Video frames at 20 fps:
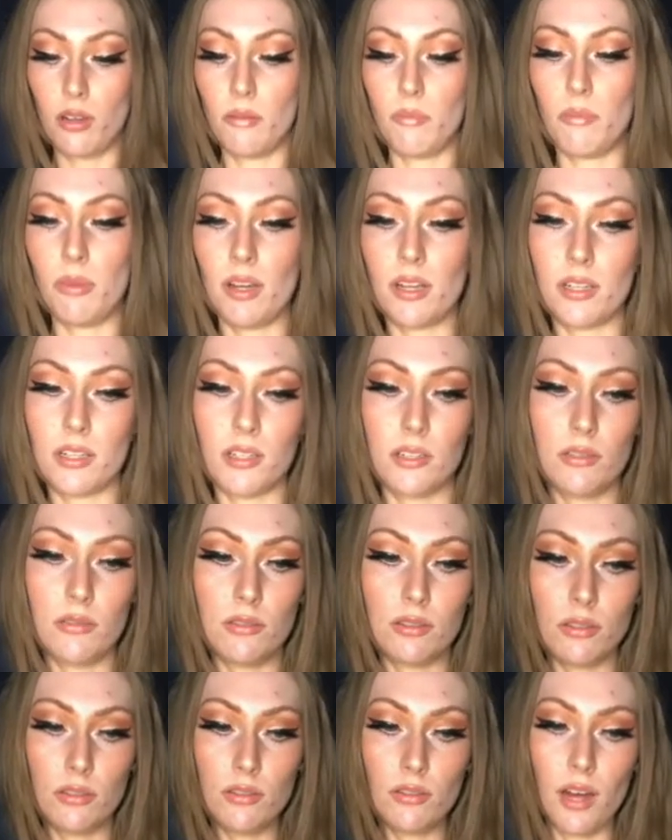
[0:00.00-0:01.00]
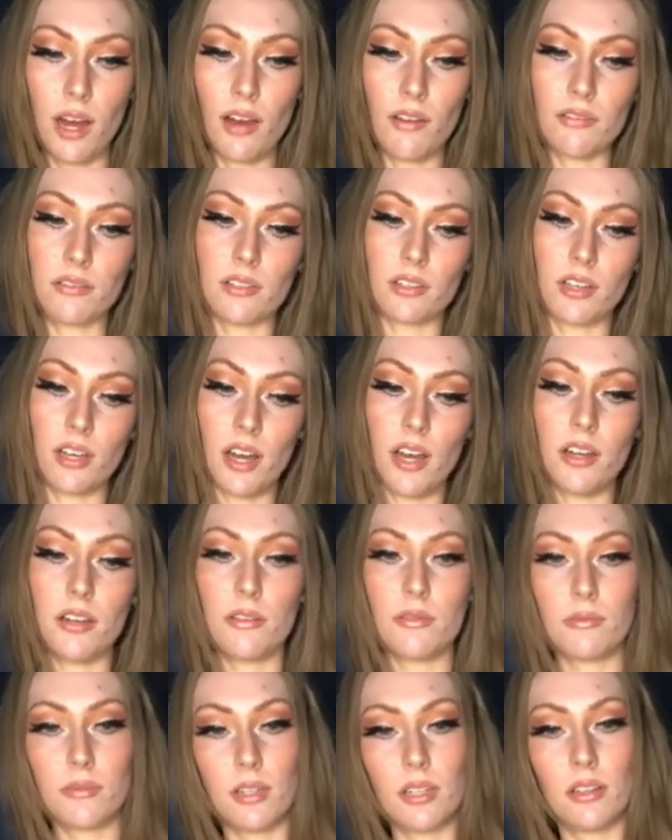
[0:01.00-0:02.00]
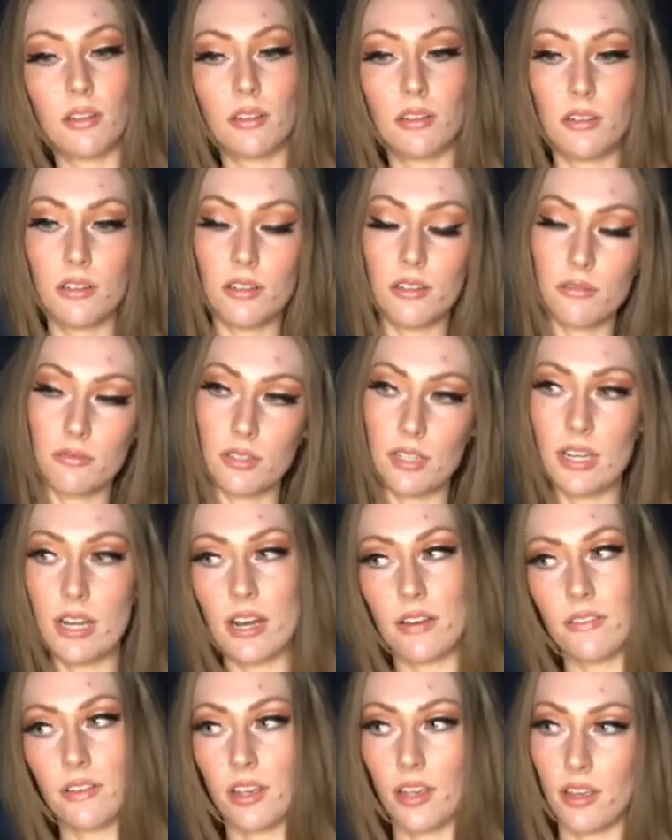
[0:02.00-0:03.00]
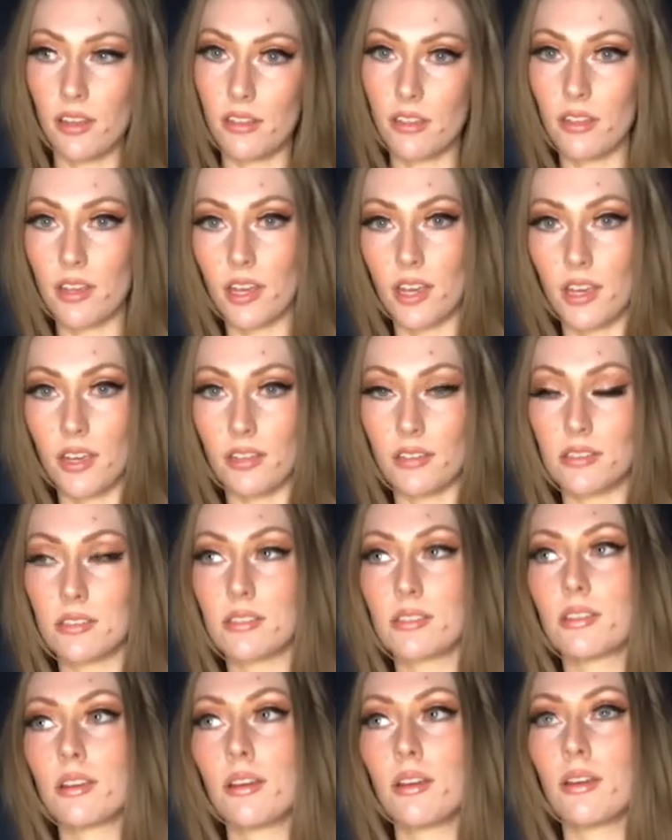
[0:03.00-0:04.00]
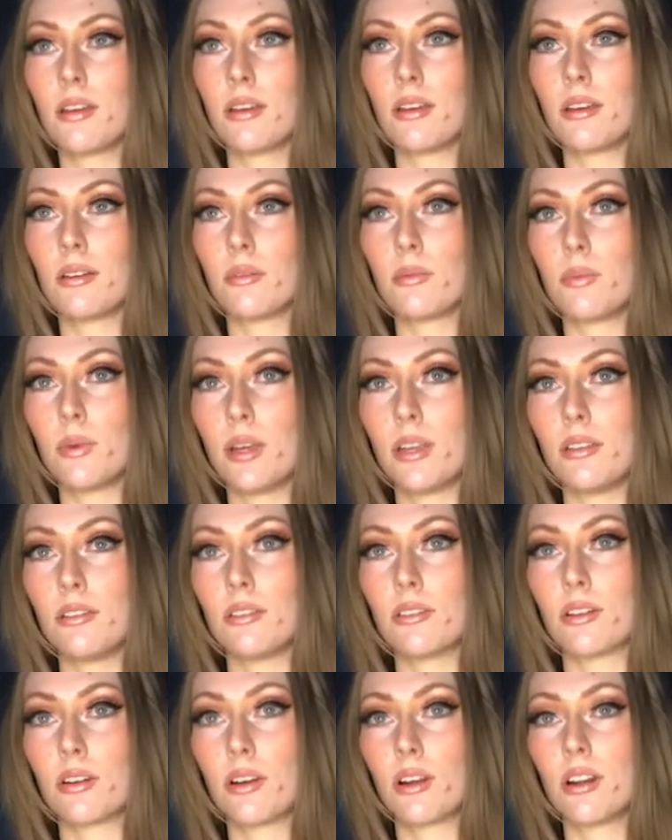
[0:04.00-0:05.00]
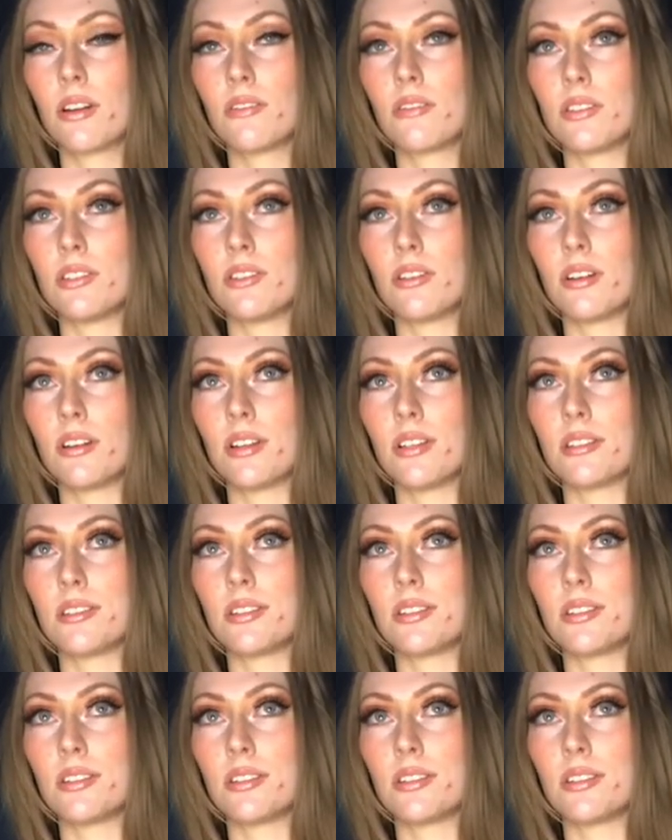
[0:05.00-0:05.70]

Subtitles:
But you do have to kind of relearn and re-navigate things when your curvature is